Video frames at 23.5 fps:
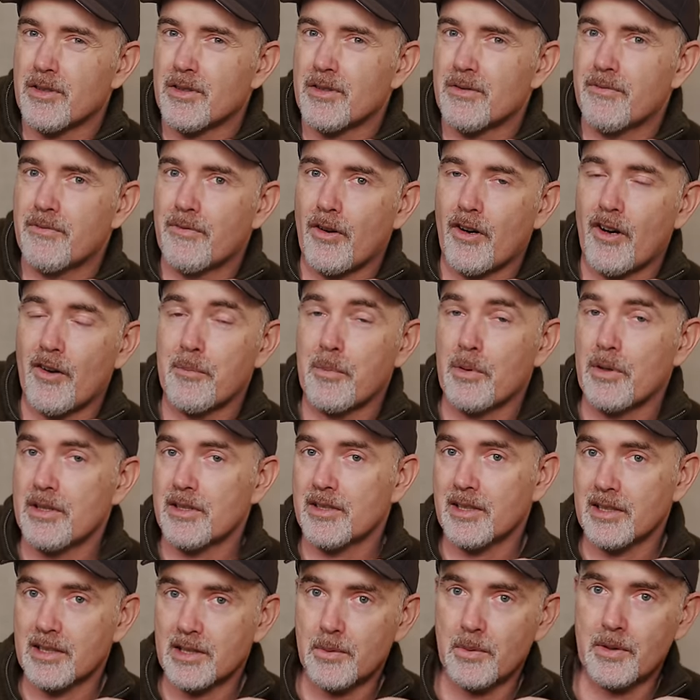is
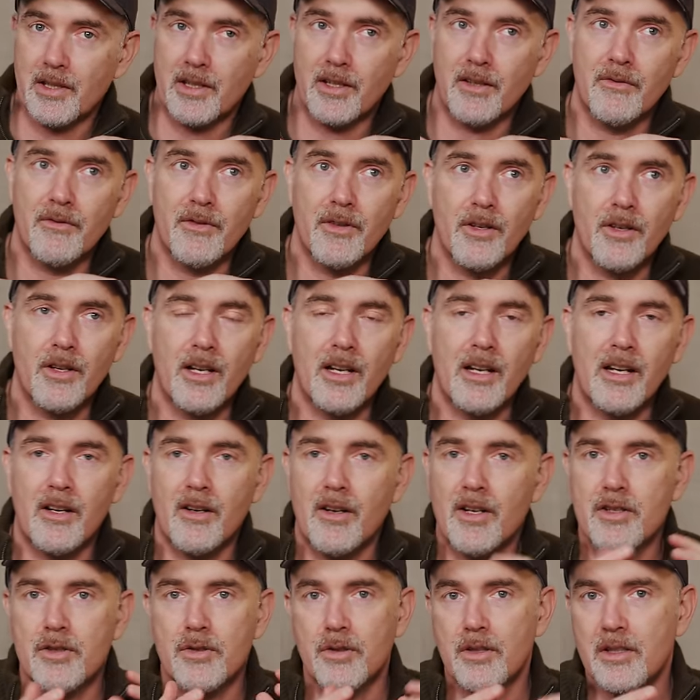5.6 with a converter, and
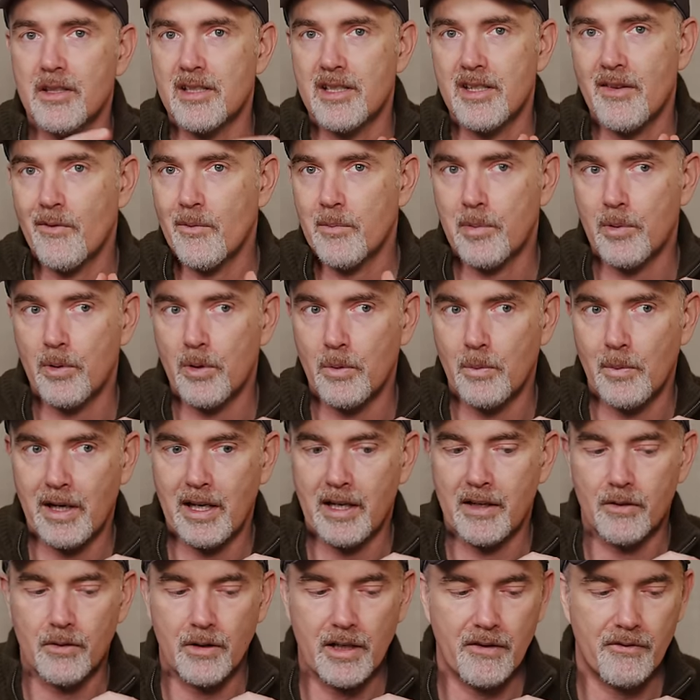I shoot at 7.1
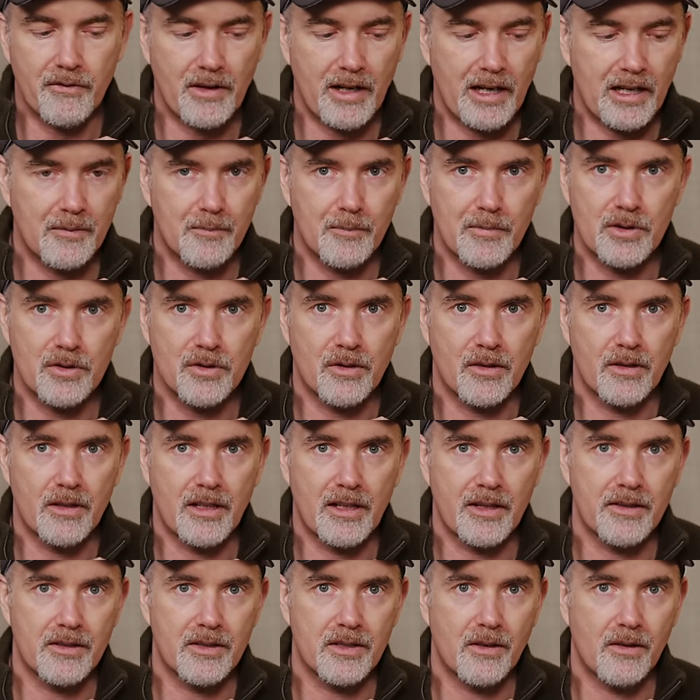or f8
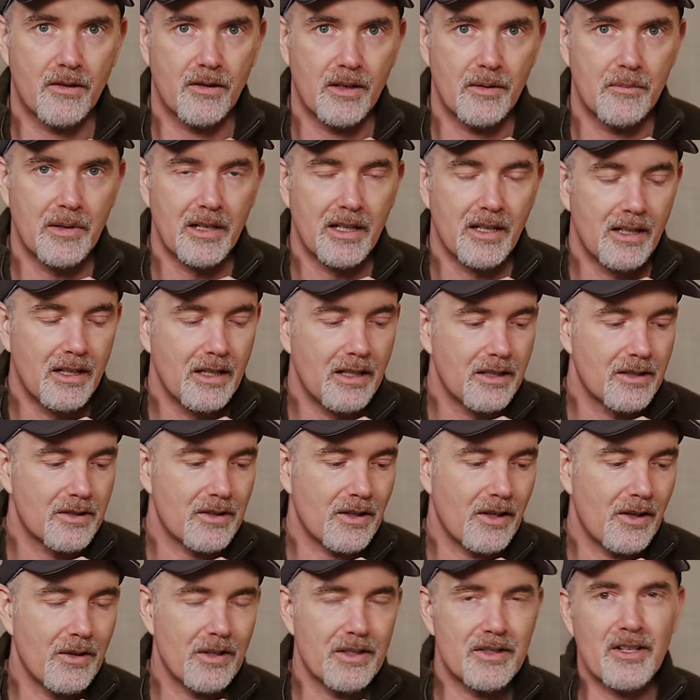majority of the time.
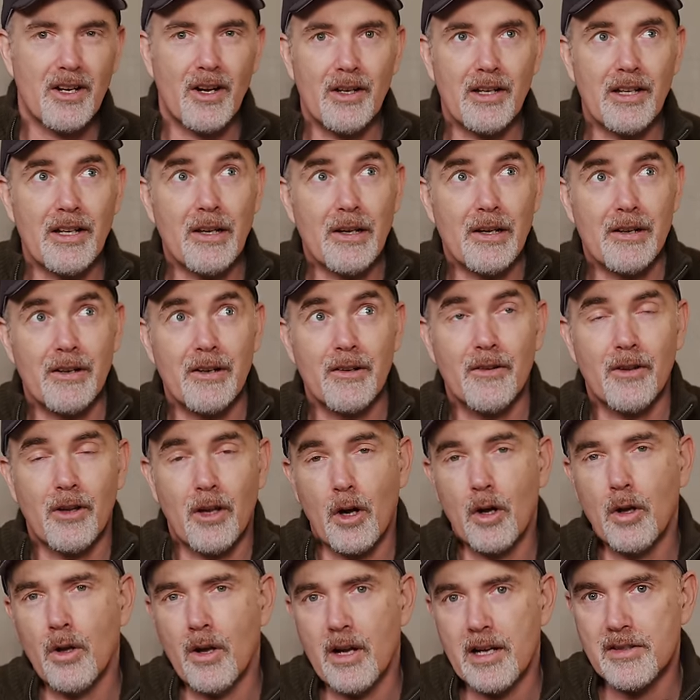So it's only in
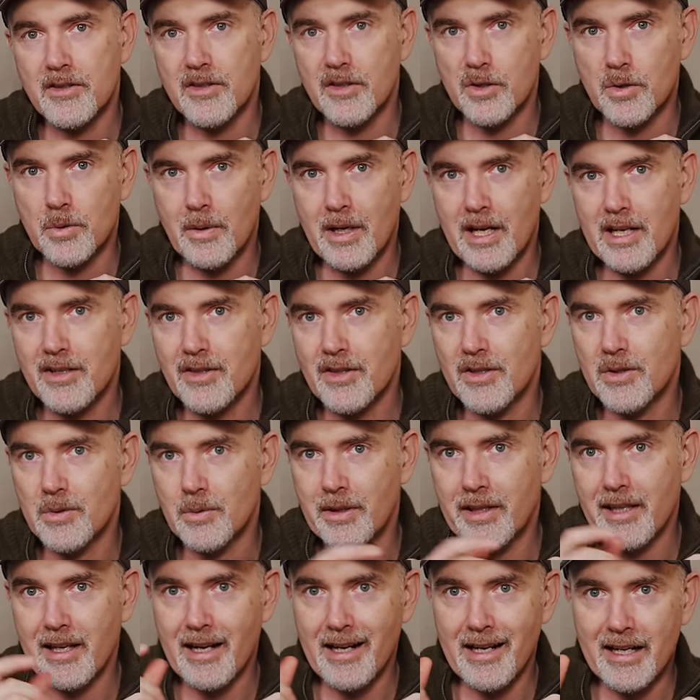low light situations
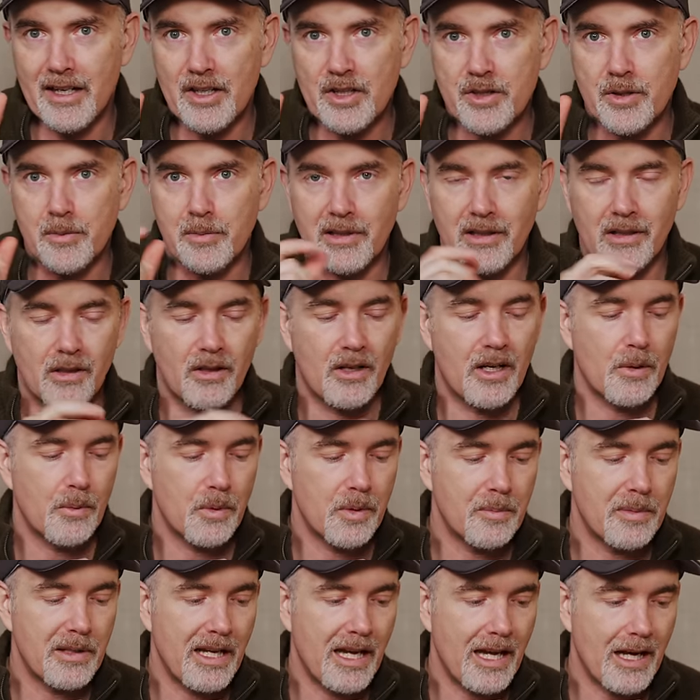where that extra bit of light
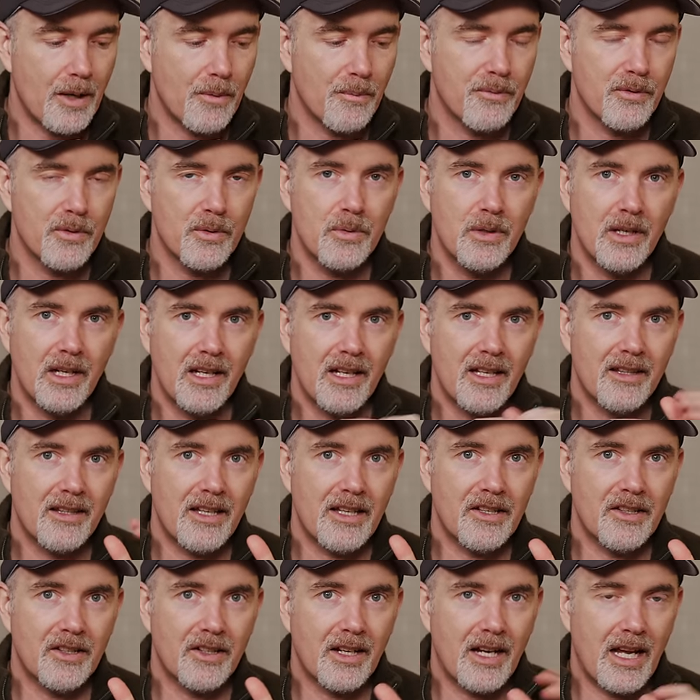would be helpful
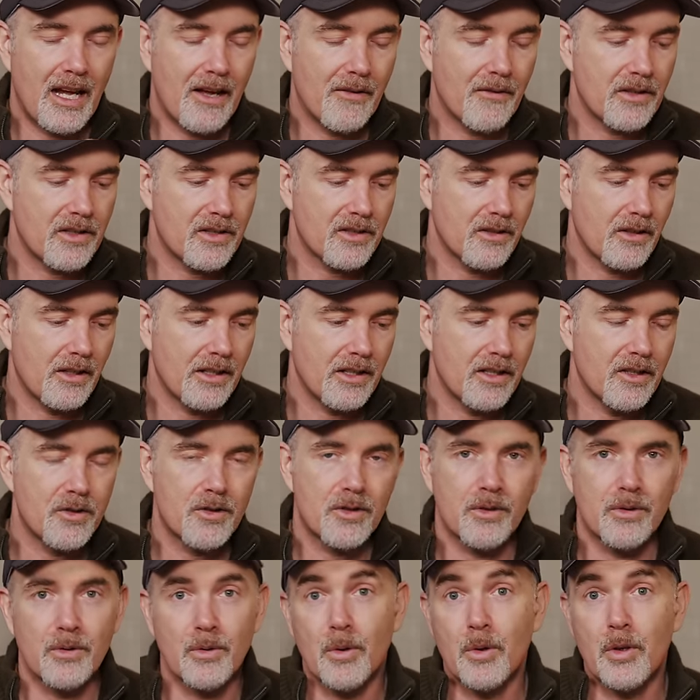that you're going to have a slight
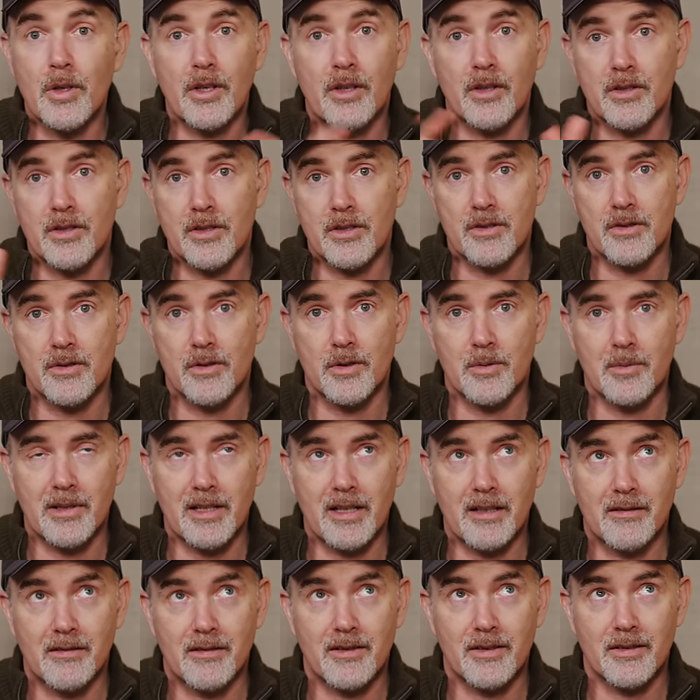issue, or you could just zoom
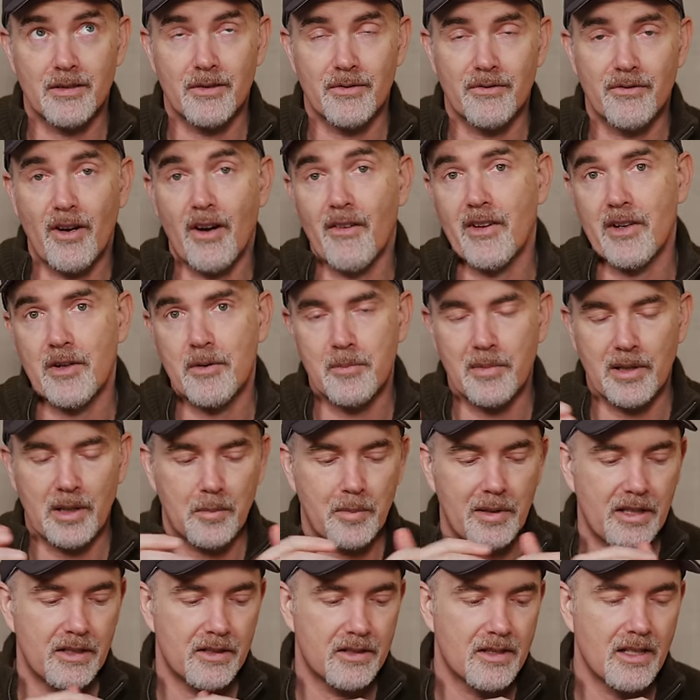out to
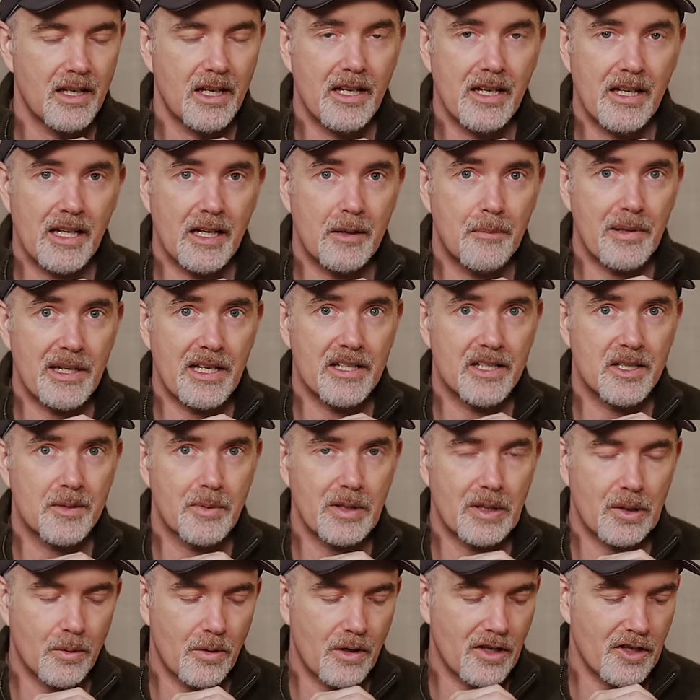500mm. It appears to
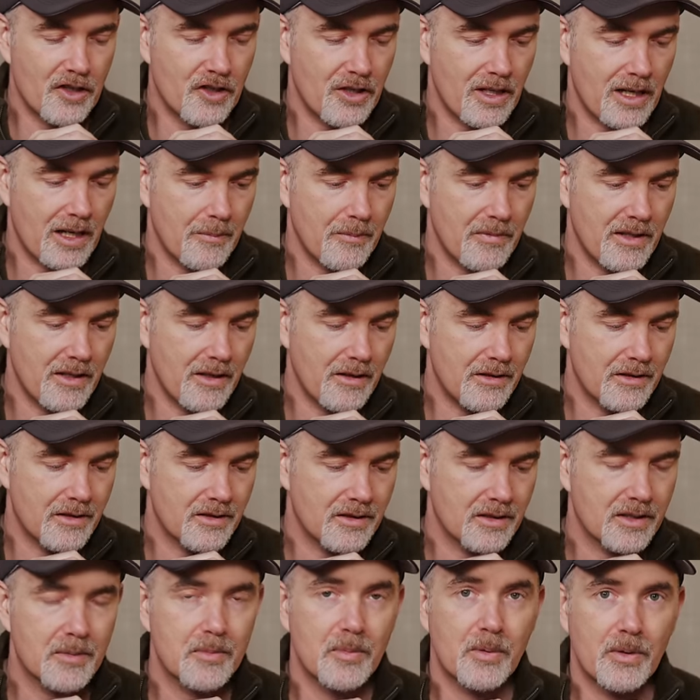be quite sharp there at
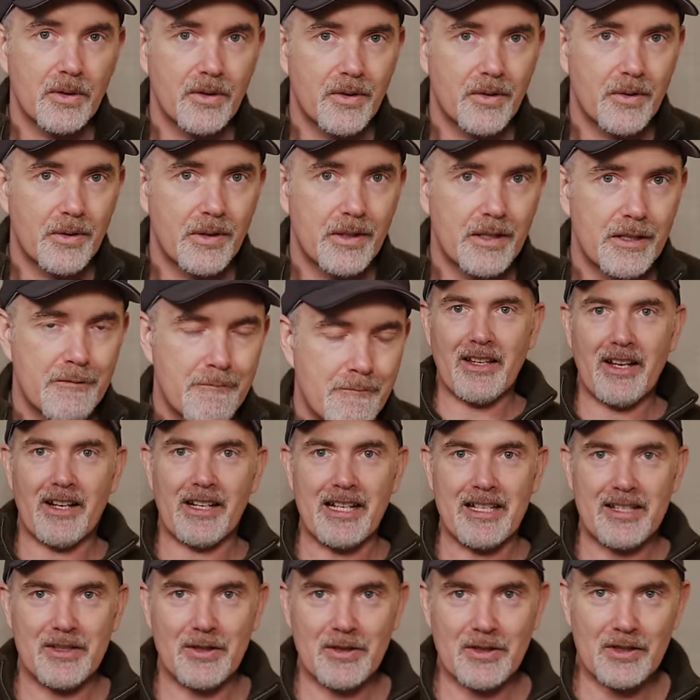6.3.
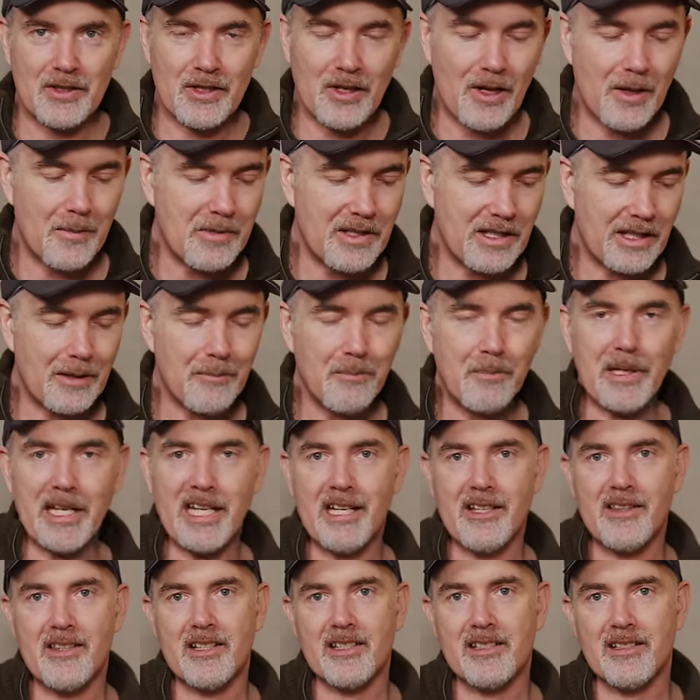Okay, so it's time to
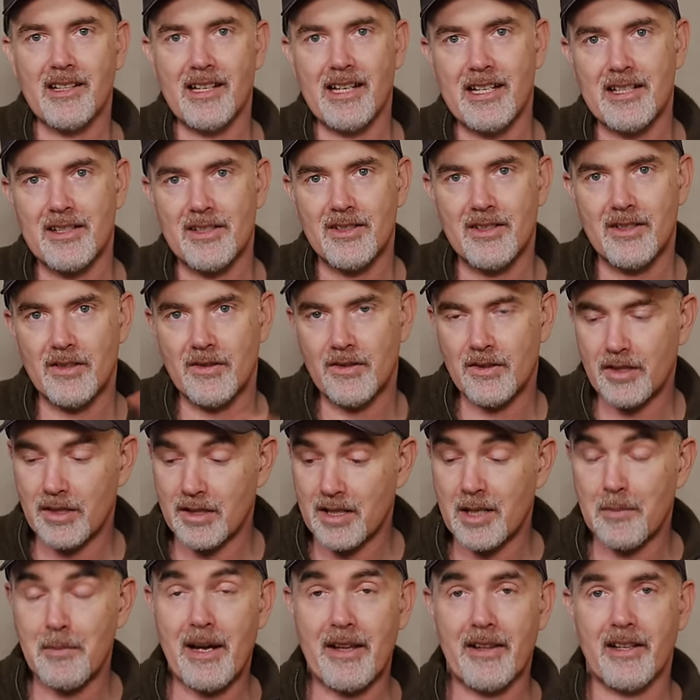compare this lens to
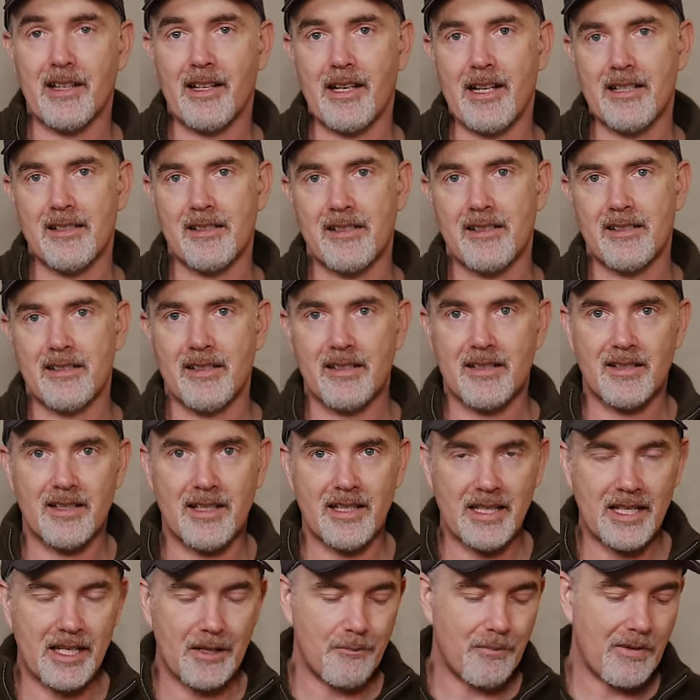some other lenses to
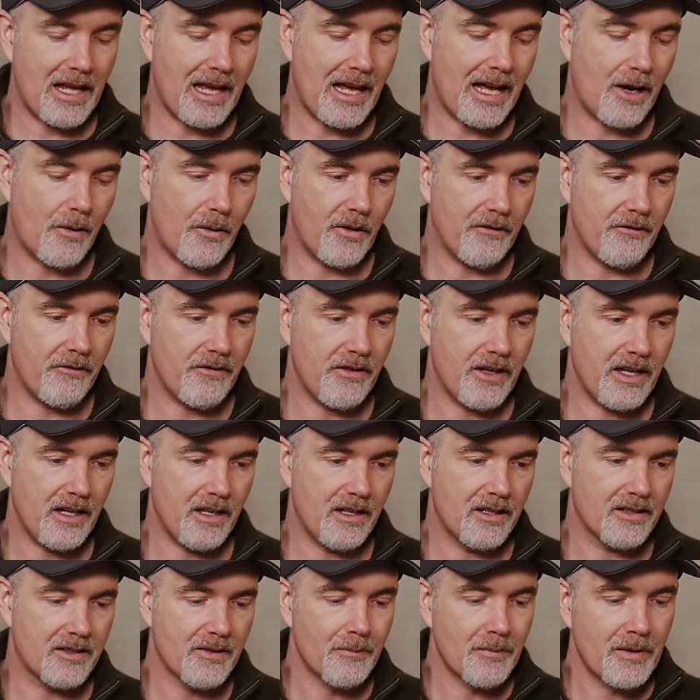see how it
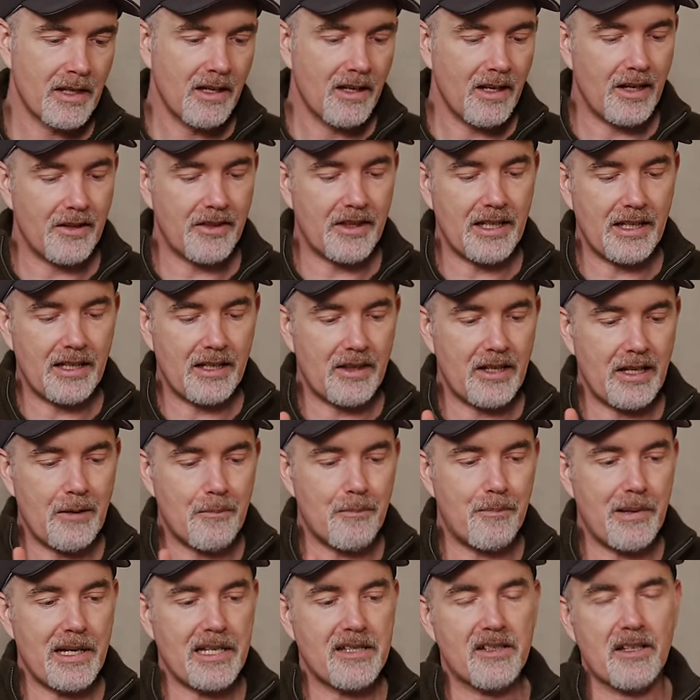fares. I think the
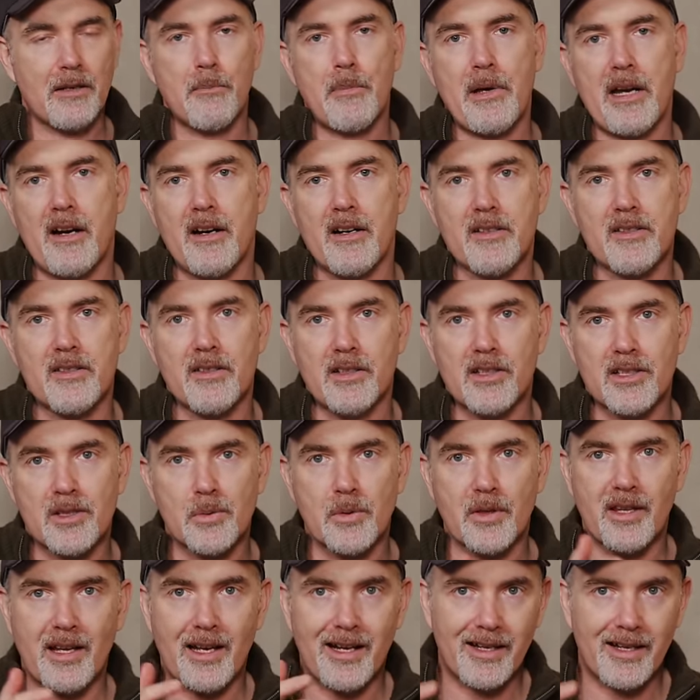best comparison is with